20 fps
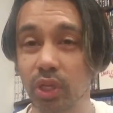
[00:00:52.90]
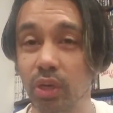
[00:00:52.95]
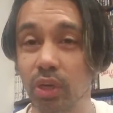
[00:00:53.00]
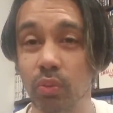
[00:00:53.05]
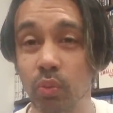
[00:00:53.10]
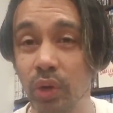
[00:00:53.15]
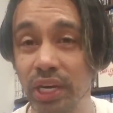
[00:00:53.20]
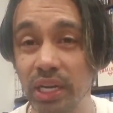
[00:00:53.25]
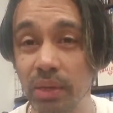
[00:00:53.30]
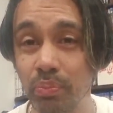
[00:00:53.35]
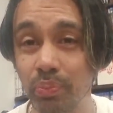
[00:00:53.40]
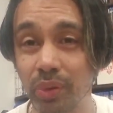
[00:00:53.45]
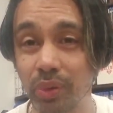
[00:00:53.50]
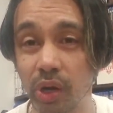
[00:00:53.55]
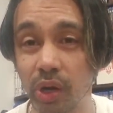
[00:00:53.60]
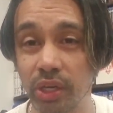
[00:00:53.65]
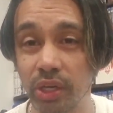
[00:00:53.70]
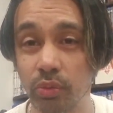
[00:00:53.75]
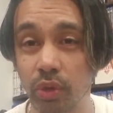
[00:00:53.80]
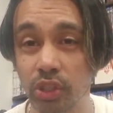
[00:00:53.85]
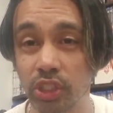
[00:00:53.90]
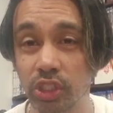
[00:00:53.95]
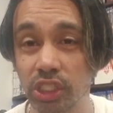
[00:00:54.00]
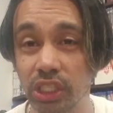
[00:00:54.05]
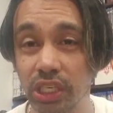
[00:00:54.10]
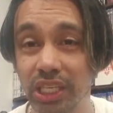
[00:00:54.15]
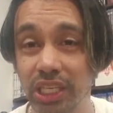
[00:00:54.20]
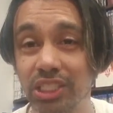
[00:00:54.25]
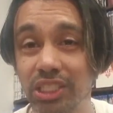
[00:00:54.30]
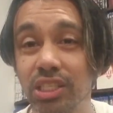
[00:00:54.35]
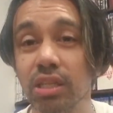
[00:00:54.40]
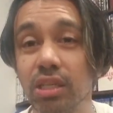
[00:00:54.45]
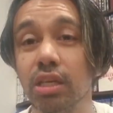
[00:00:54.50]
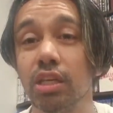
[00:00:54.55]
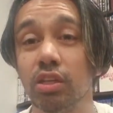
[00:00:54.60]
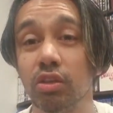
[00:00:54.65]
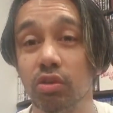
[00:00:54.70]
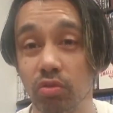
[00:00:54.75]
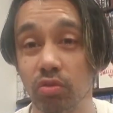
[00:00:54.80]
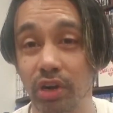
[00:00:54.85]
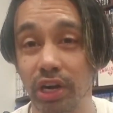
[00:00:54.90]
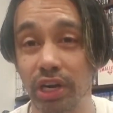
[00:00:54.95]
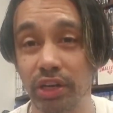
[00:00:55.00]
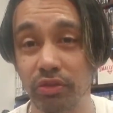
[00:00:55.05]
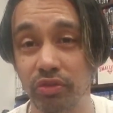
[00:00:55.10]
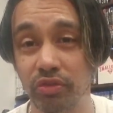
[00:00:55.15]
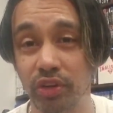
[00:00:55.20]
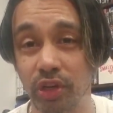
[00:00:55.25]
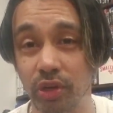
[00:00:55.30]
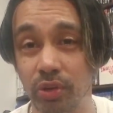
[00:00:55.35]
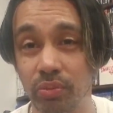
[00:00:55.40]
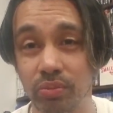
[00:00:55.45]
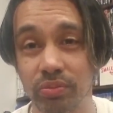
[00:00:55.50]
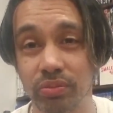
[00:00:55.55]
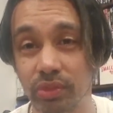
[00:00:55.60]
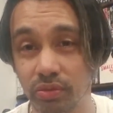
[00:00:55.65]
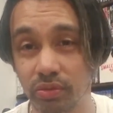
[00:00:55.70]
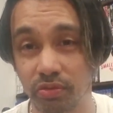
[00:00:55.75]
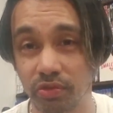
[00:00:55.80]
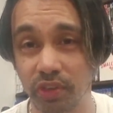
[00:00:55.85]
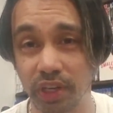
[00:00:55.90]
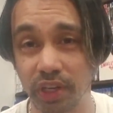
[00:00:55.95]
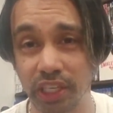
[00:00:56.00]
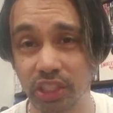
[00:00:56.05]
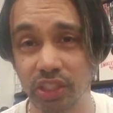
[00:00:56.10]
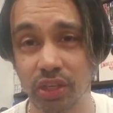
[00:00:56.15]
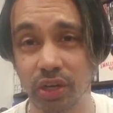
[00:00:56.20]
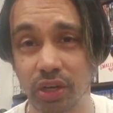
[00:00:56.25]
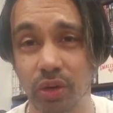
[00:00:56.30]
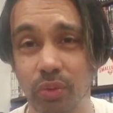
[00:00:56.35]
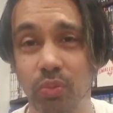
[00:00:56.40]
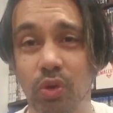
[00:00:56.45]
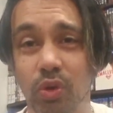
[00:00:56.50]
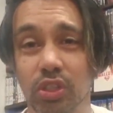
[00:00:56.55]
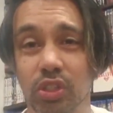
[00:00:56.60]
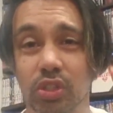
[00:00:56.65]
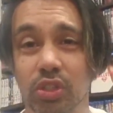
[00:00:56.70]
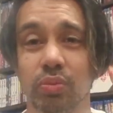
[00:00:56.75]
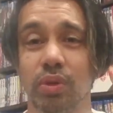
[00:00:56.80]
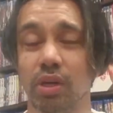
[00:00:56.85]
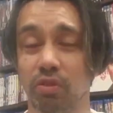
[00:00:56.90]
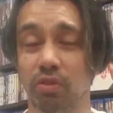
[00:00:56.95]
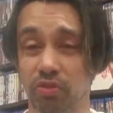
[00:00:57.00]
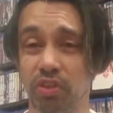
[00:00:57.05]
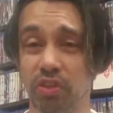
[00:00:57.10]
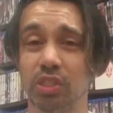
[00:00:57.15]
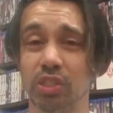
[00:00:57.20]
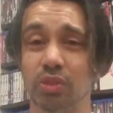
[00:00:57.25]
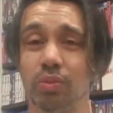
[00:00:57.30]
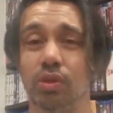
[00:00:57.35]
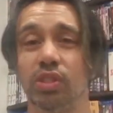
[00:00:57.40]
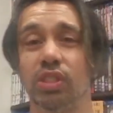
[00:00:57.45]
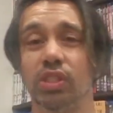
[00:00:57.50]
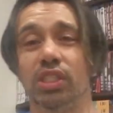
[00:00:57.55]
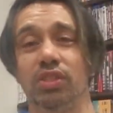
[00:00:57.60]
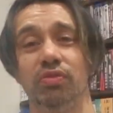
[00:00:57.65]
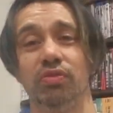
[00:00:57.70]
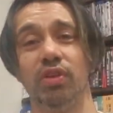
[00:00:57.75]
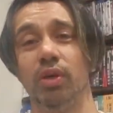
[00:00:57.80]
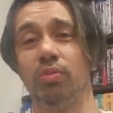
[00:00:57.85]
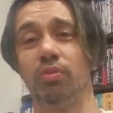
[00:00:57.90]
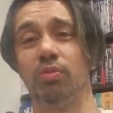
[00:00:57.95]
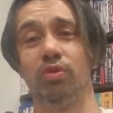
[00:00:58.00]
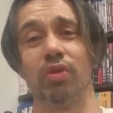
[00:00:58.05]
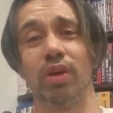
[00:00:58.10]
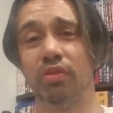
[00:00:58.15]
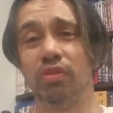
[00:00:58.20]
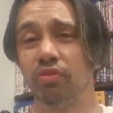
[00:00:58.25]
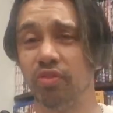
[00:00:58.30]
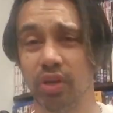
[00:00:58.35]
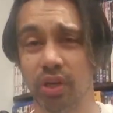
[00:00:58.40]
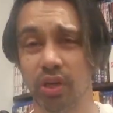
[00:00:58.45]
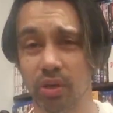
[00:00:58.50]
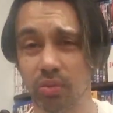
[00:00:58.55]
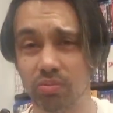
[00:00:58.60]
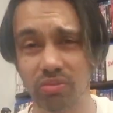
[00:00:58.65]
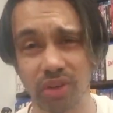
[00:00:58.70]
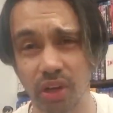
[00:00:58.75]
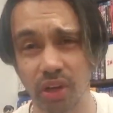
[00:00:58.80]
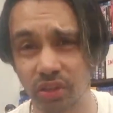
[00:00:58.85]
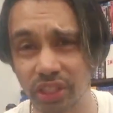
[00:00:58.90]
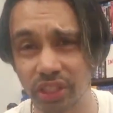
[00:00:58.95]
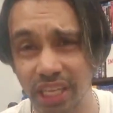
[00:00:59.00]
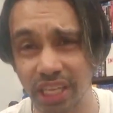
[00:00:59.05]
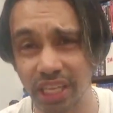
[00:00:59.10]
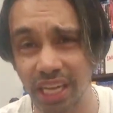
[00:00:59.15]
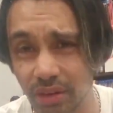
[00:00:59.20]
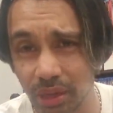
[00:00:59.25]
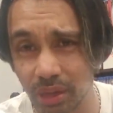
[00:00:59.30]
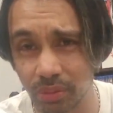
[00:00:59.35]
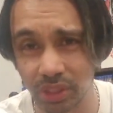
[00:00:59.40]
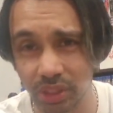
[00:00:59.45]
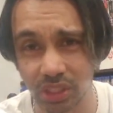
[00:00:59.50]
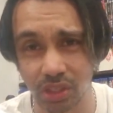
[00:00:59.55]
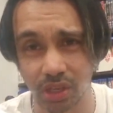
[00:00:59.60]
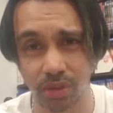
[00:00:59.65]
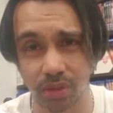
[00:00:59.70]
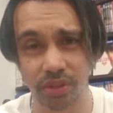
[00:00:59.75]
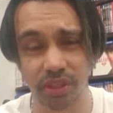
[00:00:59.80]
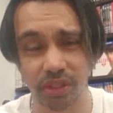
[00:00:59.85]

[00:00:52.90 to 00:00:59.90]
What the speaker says: went in blind watching this. Great film. First time watch. When I first watched this film, great film. Lost count how many times